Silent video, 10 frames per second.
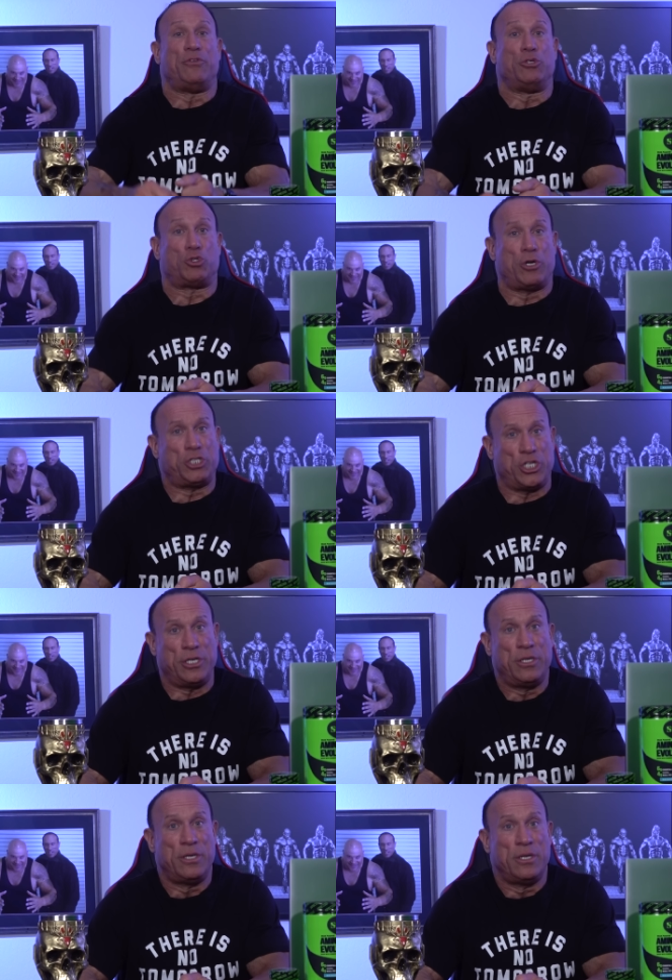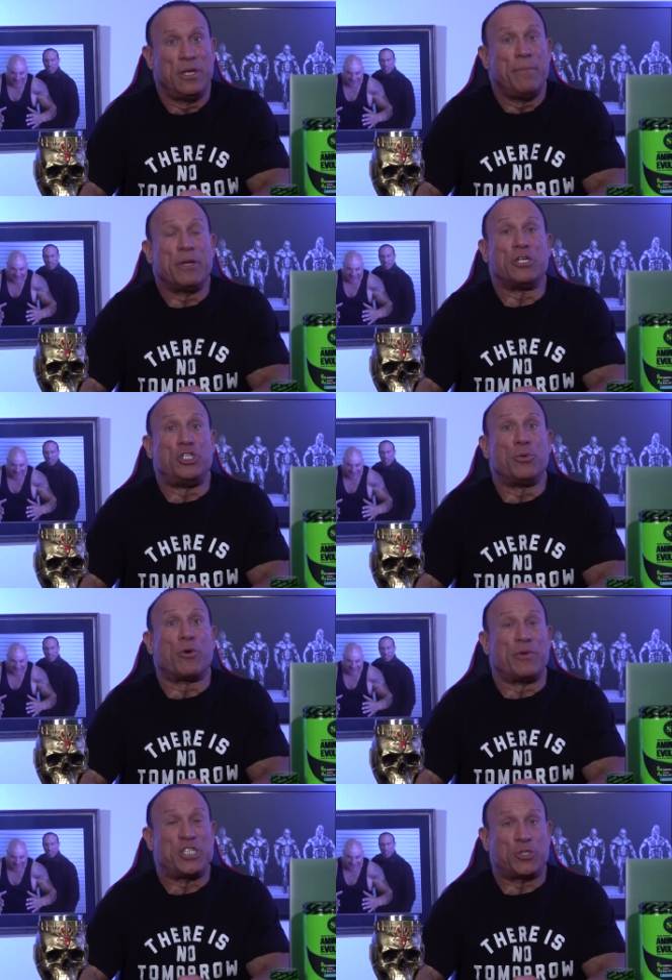nutrition because you were
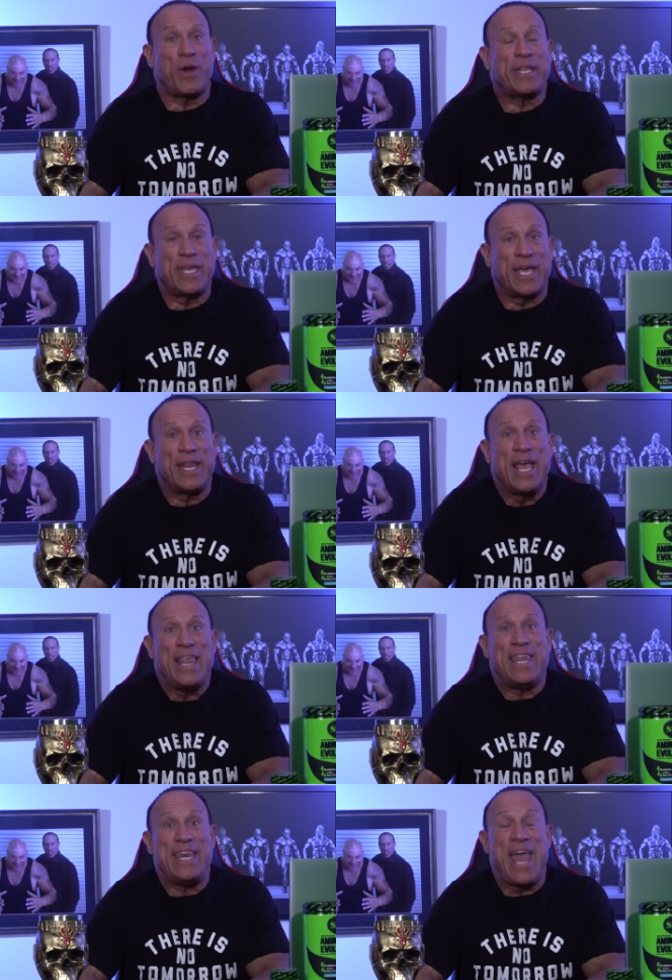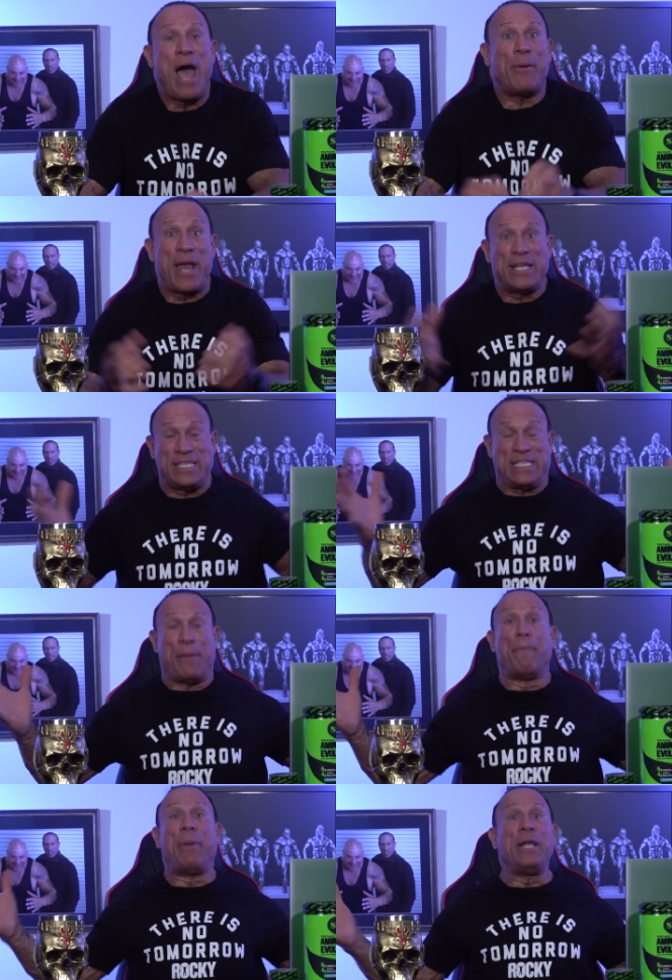restricting it that now it has this
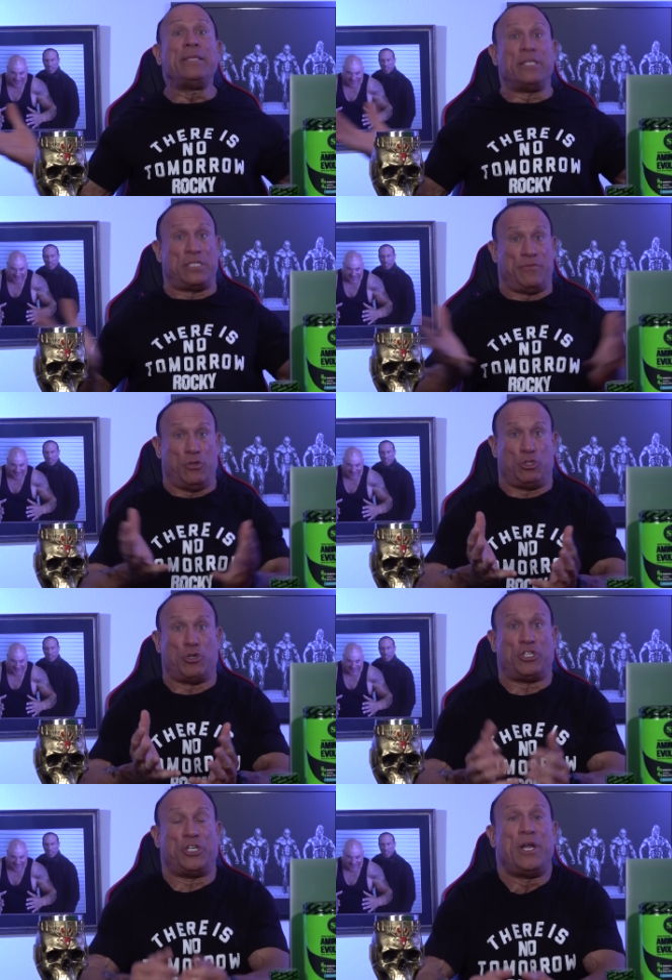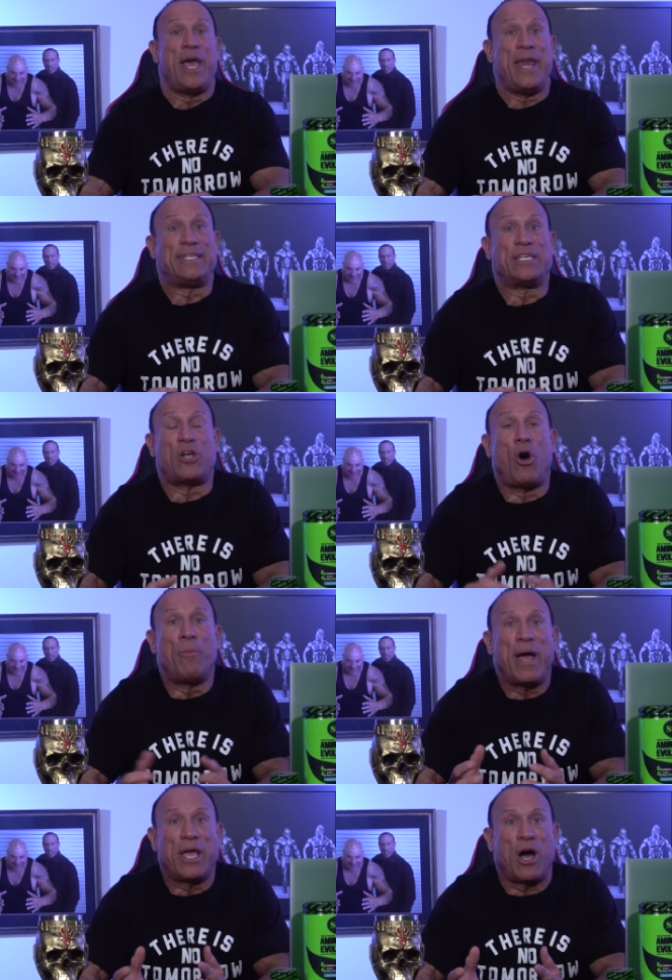abundance of nutrition and it says, oh
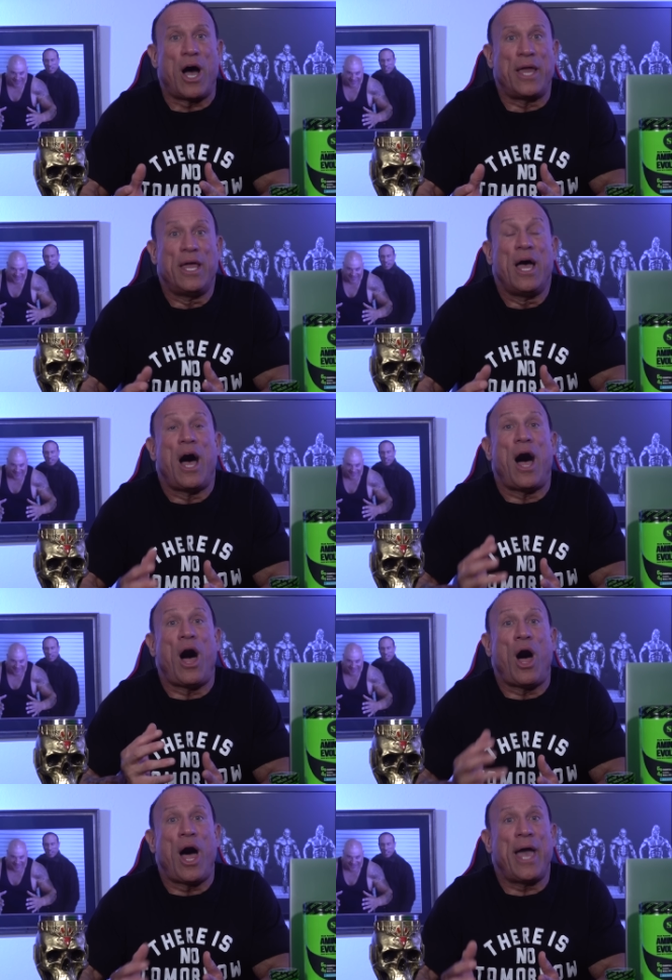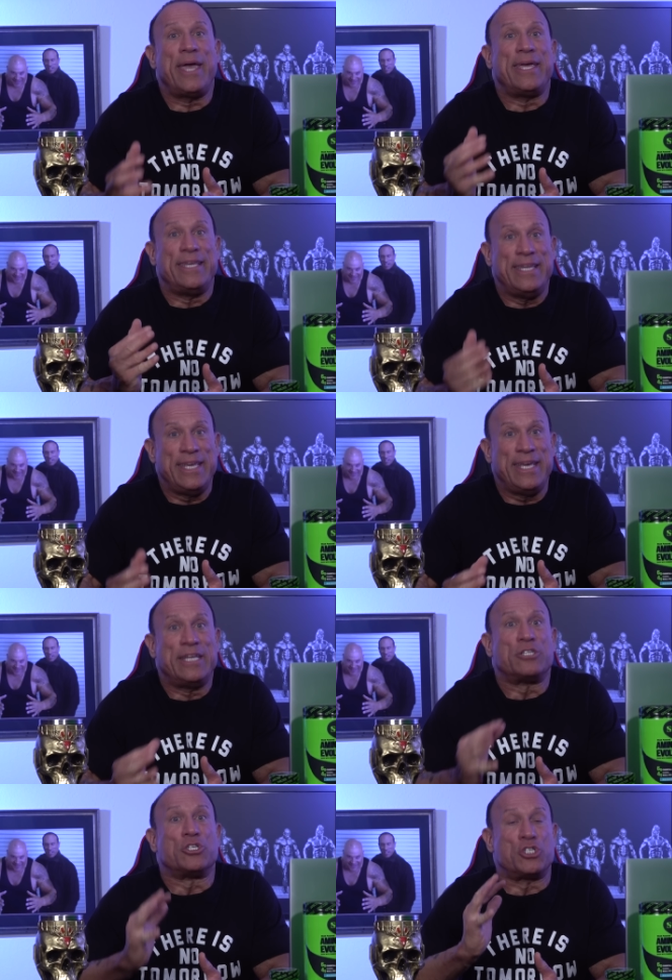my God, I
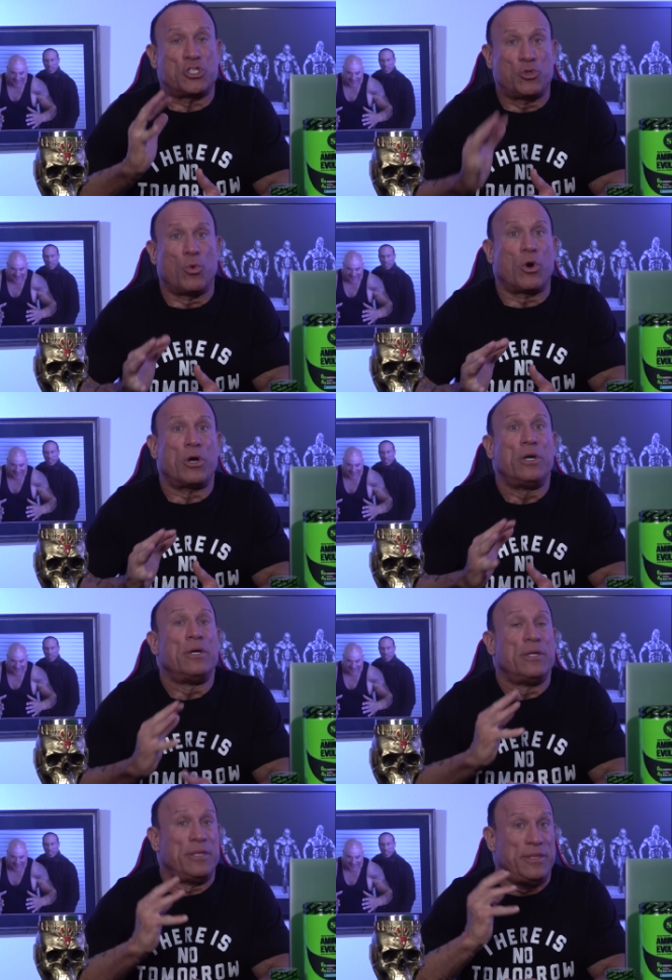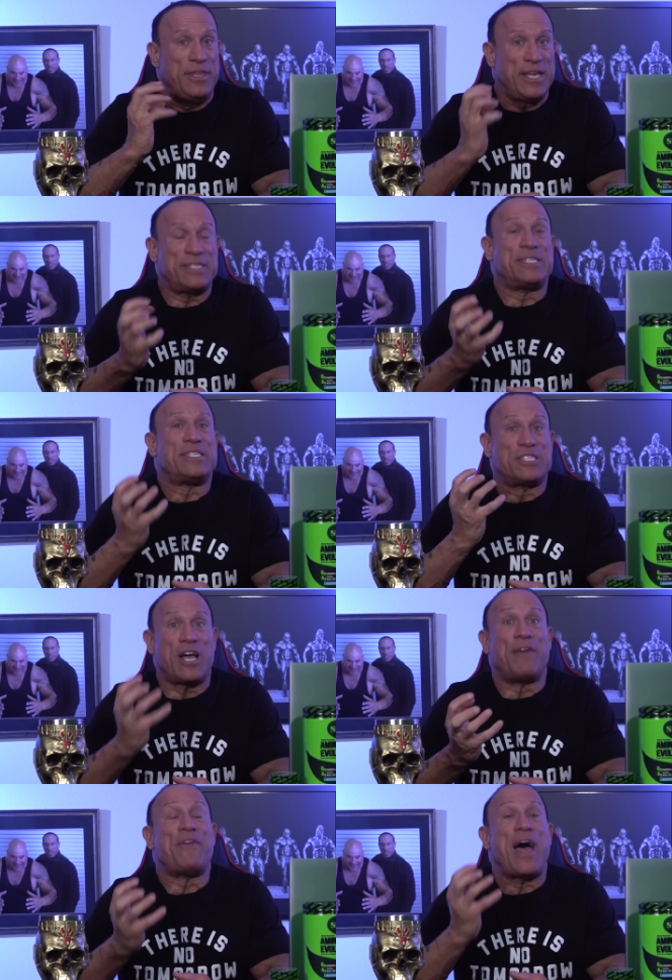need to store this
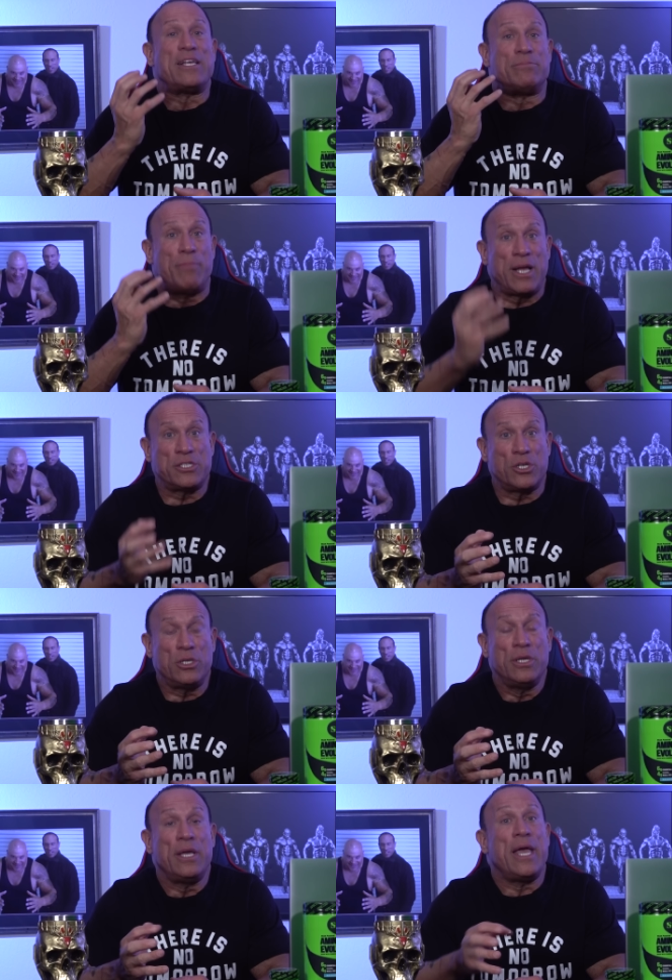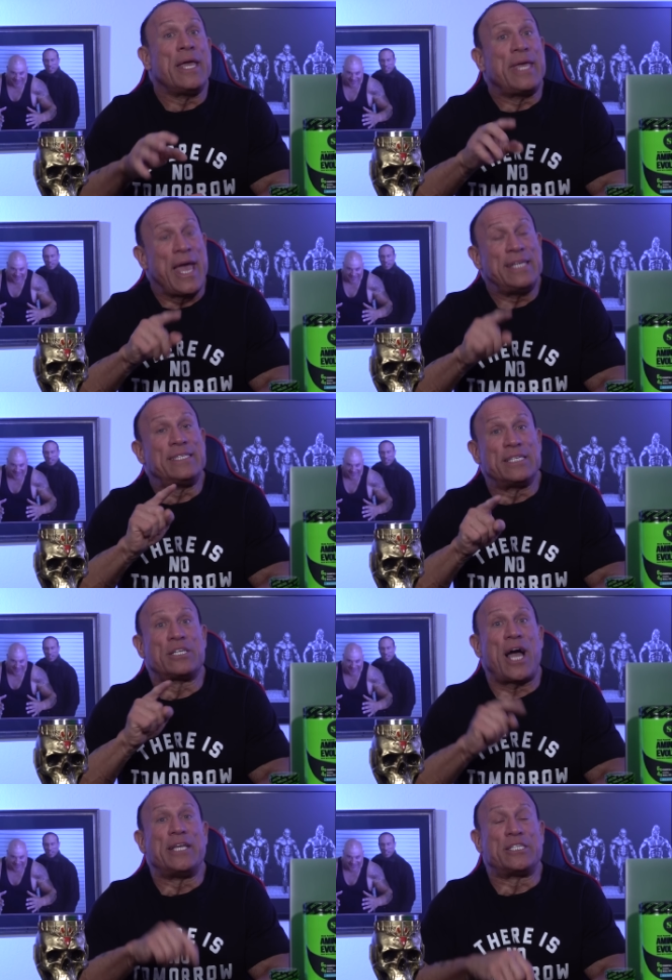stuff as muscle in case this
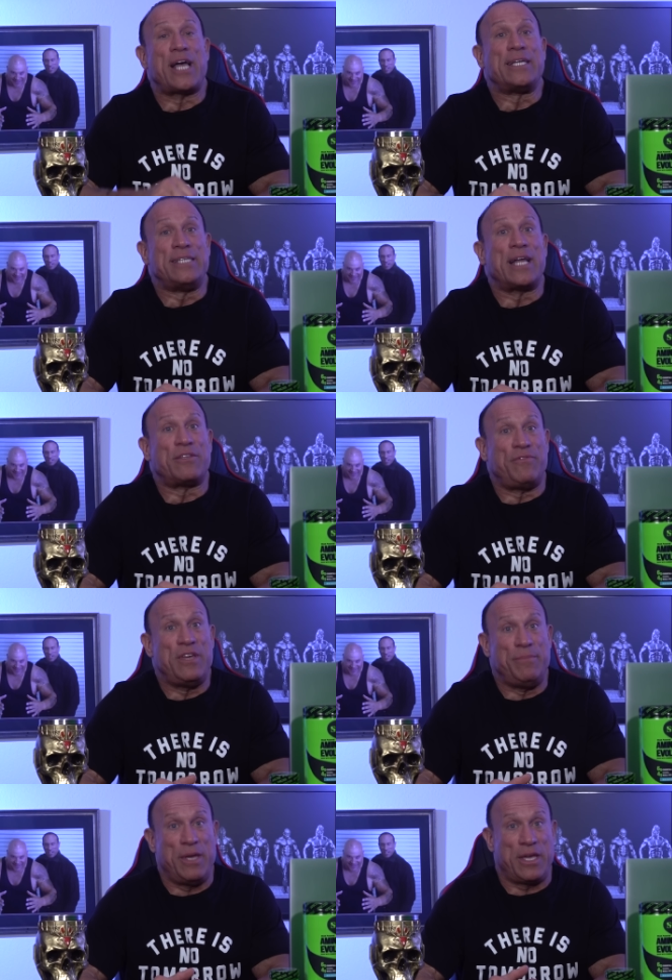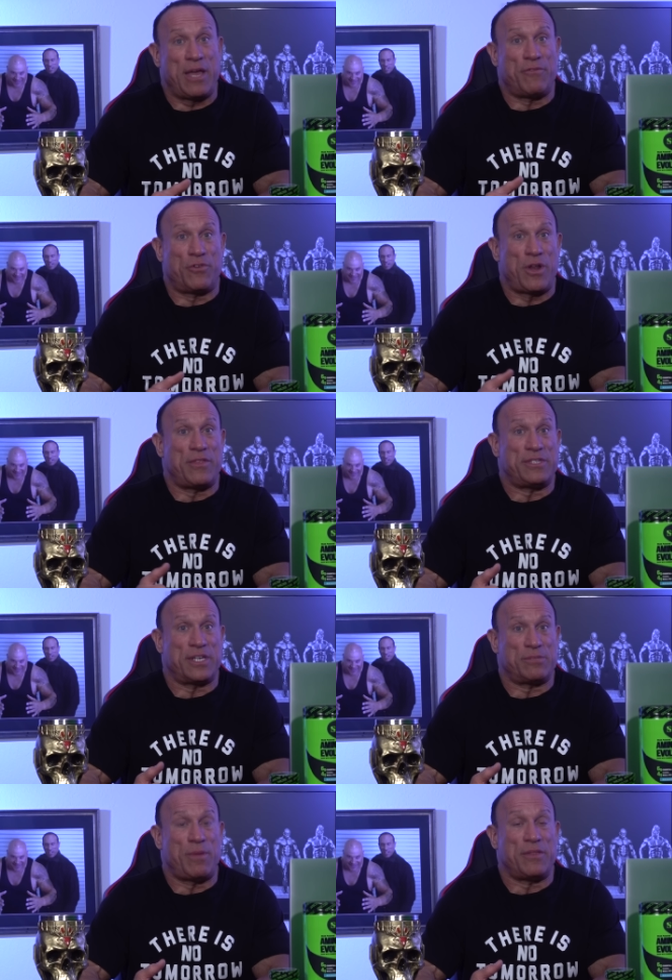guy decides not to feed me again for another
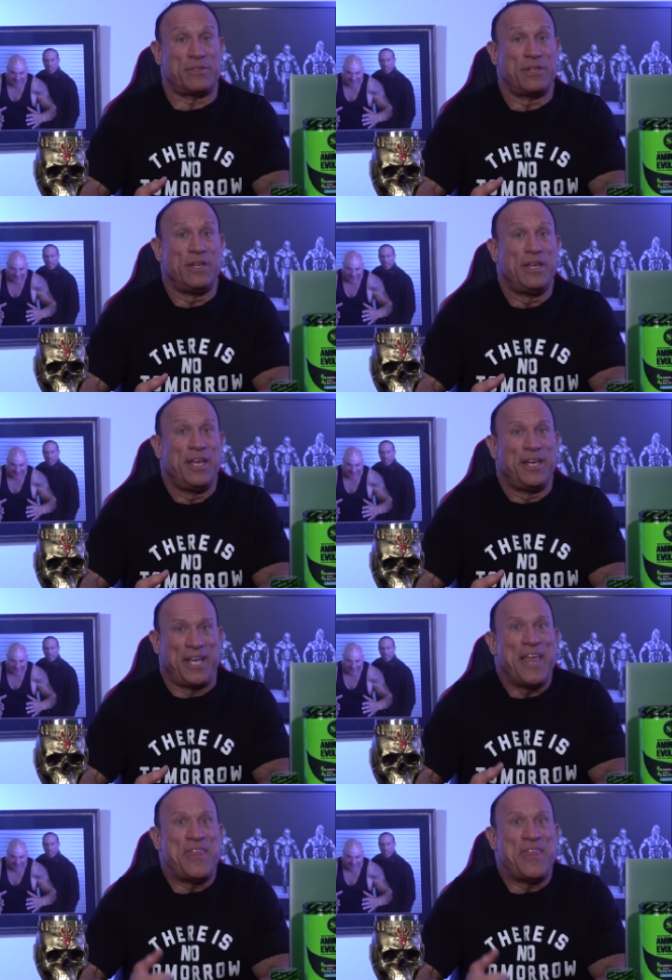six months. And